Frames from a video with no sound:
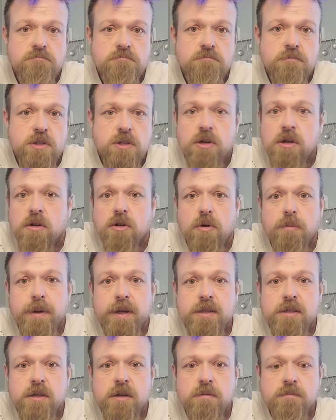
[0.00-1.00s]
It's a good little
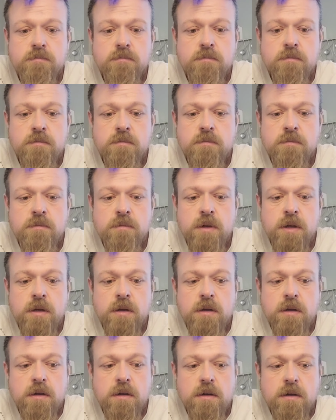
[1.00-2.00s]
pizza.
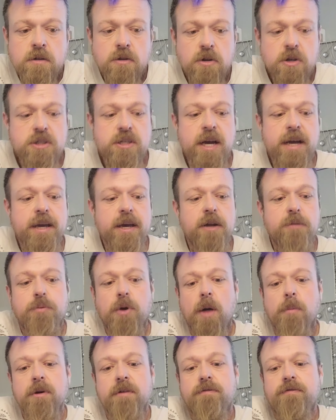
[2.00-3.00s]
Looks like it'd
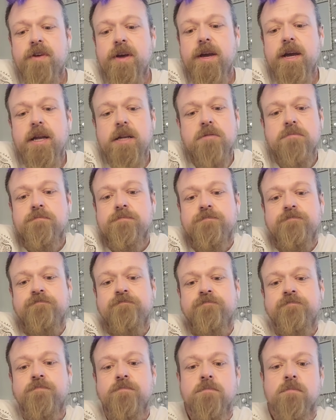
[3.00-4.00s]
probably feed
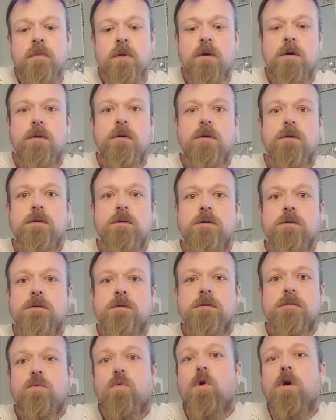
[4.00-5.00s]

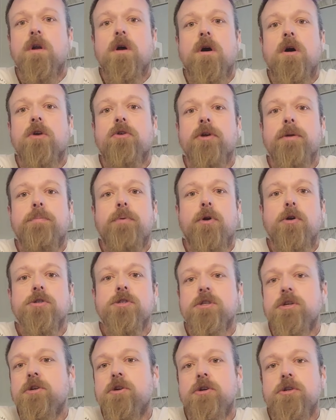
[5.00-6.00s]
one hungry
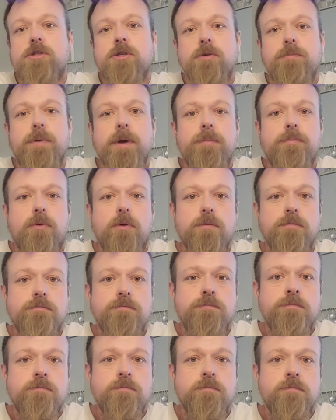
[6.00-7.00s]
person or two people.
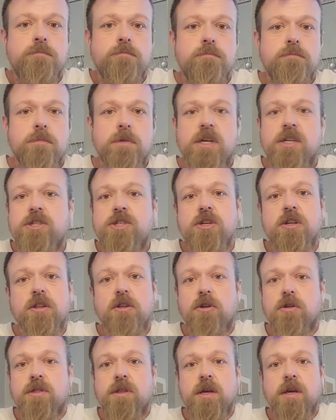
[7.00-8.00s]
Get you a
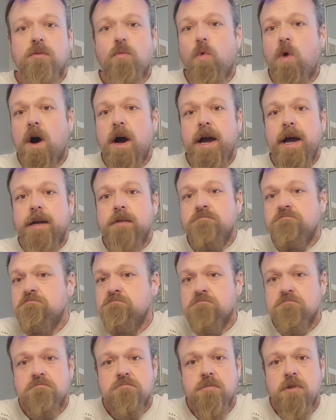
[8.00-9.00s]
little thing of wine.
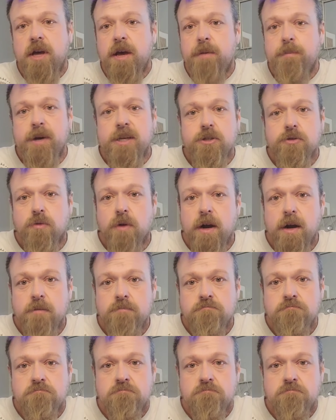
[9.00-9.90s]
You ain't messing around.